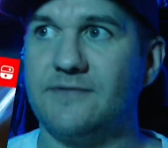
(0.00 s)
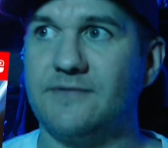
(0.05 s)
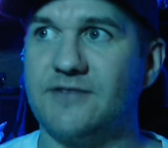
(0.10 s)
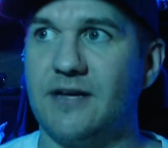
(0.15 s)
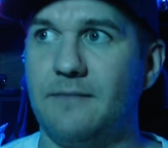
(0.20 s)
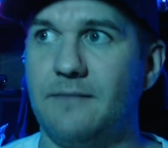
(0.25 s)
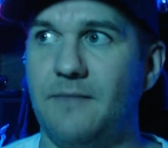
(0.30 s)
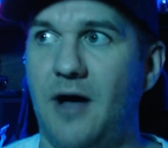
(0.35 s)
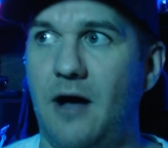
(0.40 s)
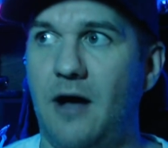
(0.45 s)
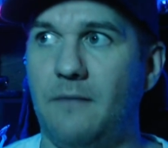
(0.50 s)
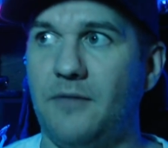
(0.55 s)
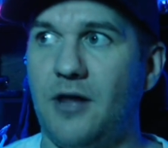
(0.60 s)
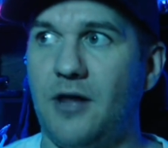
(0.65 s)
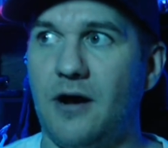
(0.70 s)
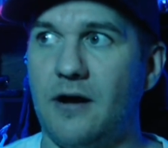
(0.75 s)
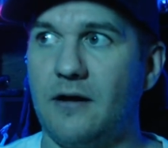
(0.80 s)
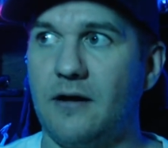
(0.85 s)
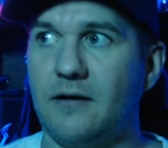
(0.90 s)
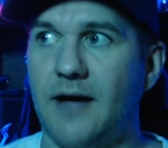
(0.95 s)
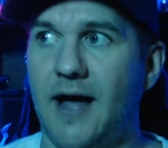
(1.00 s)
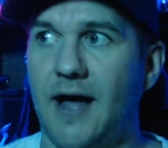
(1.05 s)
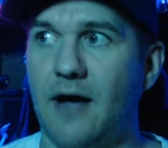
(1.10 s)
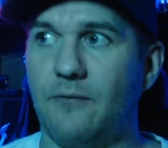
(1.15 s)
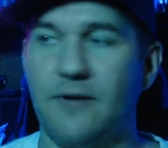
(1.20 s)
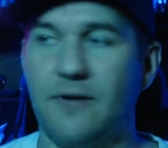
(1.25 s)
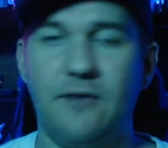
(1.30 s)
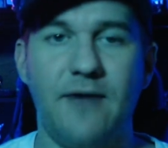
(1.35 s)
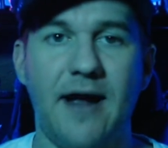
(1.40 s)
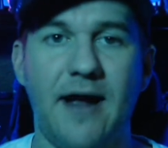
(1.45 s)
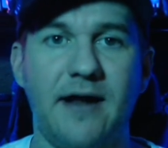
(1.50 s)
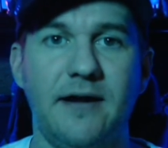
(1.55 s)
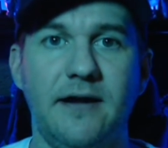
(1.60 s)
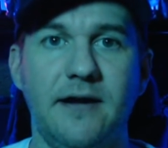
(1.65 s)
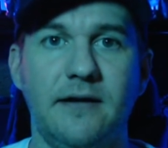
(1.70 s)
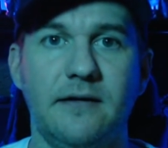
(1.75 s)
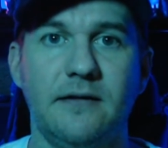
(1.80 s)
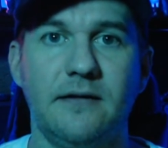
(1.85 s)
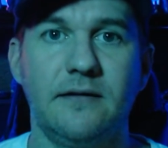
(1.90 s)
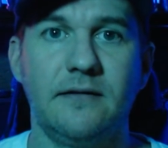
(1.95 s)
of Amalur,
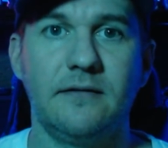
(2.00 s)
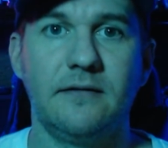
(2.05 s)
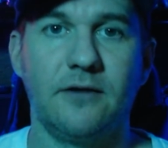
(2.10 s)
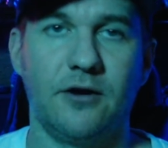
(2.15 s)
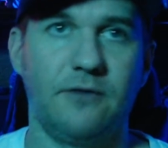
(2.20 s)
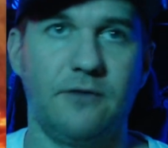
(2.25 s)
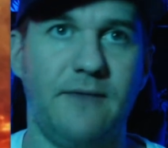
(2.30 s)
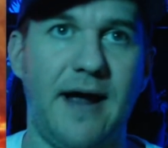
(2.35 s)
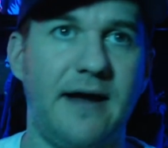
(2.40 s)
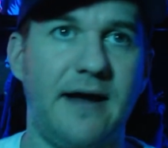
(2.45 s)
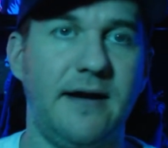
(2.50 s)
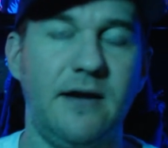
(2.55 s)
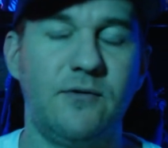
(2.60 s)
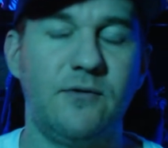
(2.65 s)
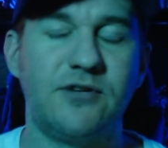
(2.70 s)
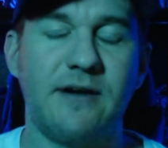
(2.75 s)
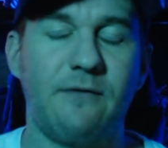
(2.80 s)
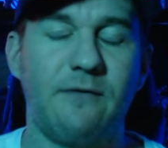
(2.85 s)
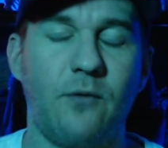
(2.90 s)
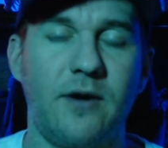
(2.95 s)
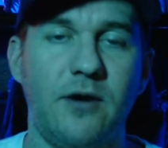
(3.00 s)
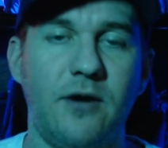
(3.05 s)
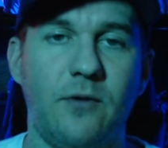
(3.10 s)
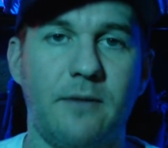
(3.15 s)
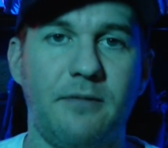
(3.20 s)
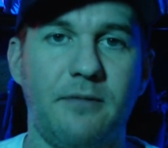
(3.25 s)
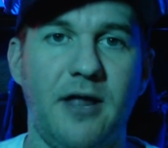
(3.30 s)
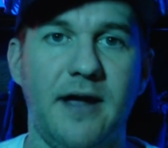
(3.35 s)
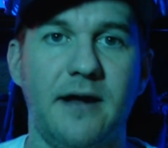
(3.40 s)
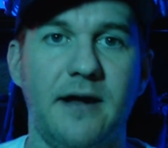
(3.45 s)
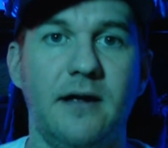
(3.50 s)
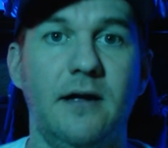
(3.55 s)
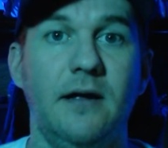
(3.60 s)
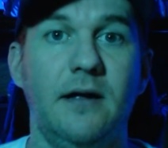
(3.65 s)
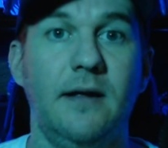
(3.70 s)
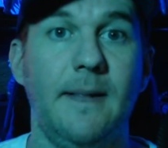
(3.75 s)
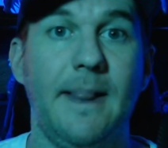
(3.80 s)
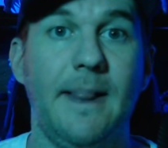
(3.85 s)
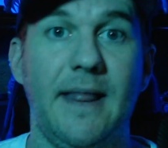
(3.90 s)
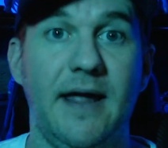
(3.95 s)
Re-Reckoning, or Reckoning, whichever one you want to play.
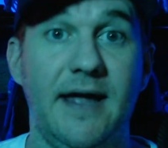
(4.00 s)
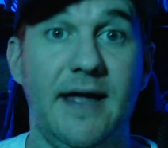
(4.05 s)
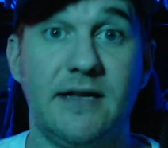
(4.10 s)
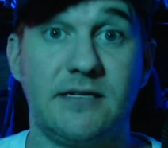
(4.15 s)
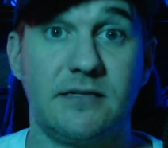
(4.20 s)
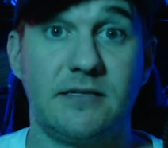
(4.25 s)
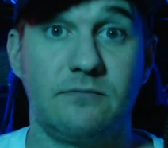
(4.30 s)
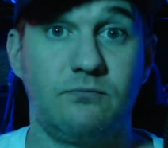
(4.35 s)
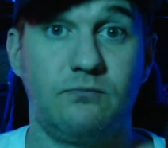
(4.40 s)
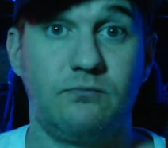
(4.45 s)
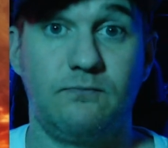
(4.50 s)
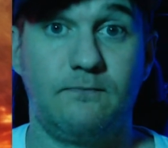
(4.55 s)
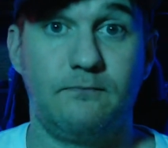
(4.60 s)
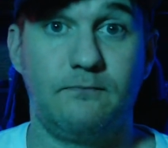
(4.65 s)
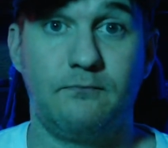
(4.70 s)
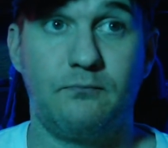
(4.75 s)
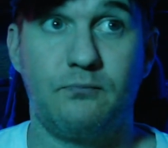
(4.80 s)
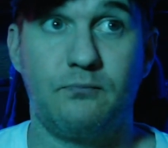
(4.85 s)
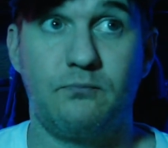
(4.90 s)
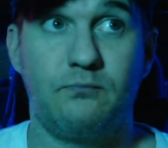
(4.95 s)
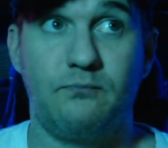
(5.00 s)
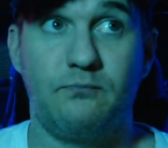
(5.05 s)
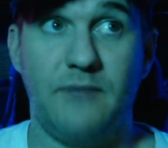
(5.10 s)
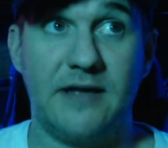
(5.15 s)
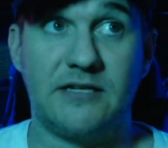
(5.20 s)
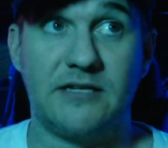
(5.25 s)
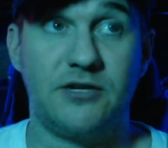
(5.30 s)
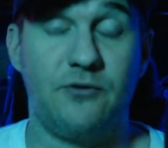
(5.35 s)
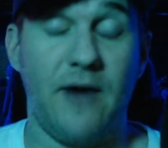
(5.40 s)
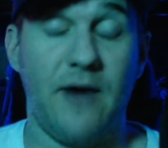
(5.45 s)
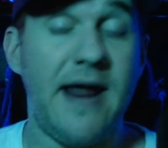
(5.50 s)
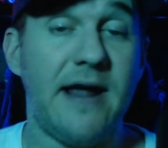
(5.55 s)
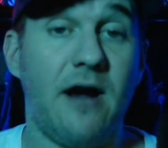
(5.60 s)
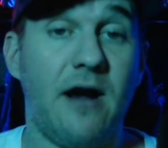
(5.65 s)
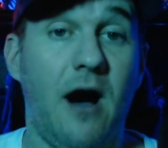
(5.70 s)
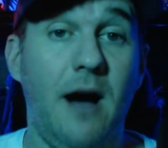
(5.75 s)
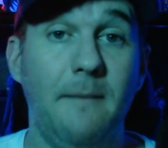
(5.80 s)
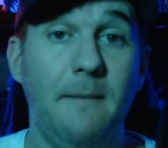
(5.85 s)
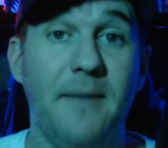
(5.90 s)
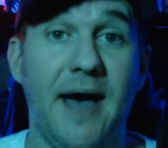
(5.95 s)
It's great
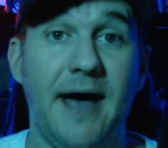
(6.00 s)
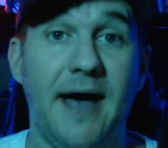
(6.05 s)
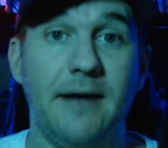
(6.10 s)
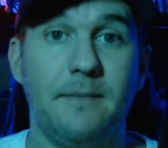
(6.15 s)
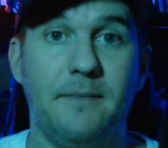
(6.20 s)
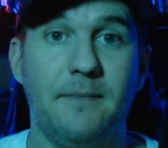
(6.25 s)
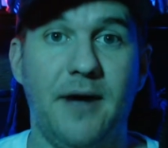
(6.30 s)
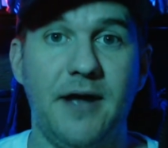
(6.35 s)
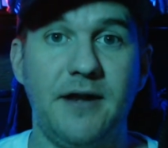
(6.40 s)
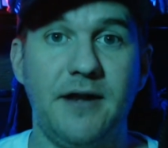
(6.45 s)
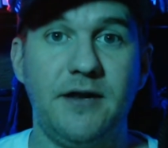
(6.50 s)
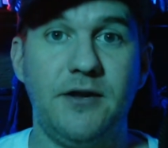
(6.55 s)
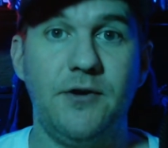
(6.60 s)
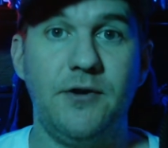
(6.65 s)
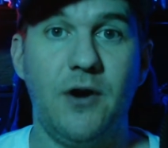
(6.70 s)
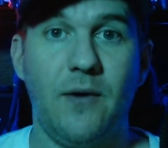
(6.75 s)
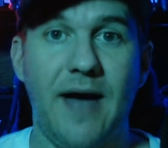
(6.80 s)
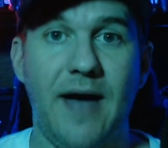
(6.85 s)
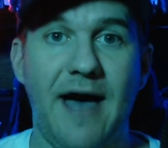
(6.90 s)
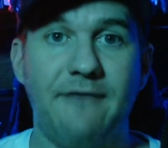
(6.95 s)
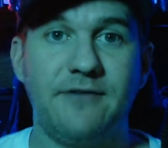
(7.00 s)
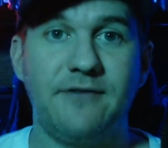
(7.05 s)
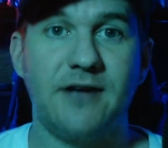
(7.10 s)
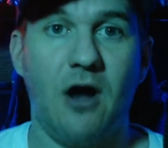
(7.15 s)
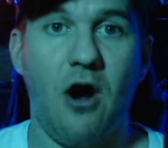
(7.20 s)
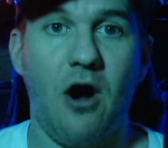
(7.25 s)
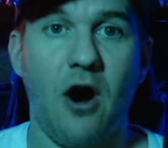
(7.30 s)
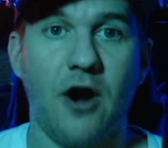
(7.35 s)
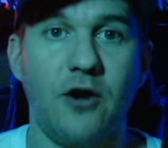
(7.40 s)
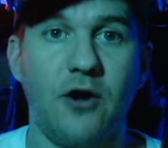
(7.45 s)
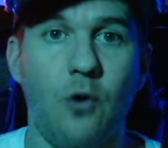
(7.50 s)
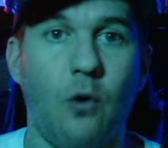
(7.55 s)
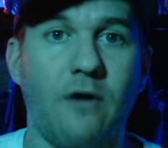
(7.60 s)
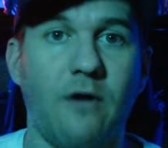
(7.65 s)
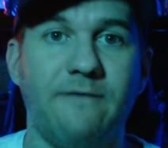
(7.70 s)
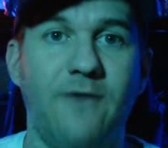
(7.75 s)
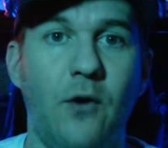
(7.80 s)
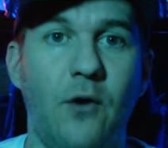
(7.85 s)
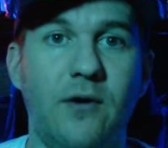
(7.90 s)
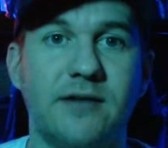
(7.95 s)
combat, but you don't have to
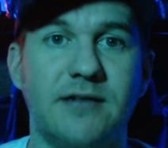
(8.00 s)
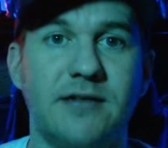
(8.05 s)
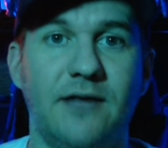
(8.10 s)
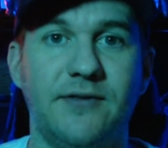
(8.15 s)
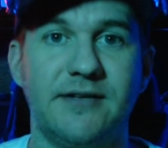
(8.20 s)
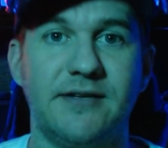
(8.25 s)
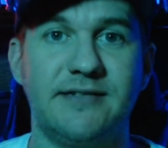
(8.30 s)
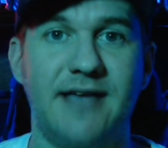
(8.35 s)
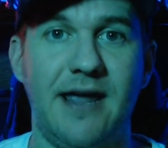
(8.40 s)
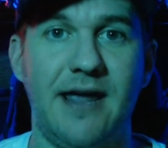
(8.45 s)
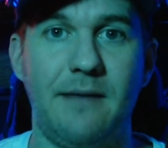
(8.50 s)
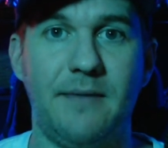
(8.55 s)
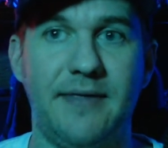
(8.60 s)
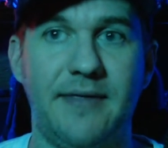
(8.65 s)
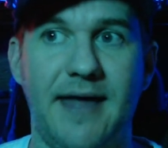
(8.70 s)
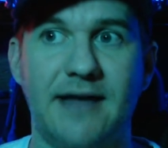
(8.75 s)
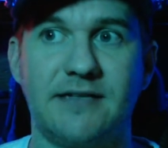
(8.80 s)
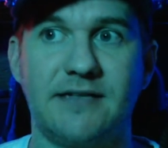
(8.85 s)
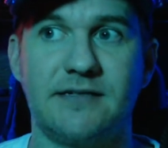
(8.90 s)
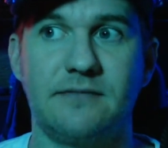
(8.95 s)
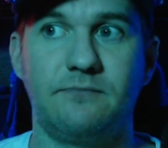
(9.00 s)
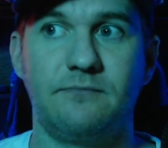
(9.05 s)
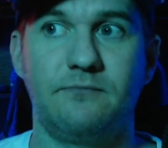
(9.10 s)
hardcore focus on this game, and that's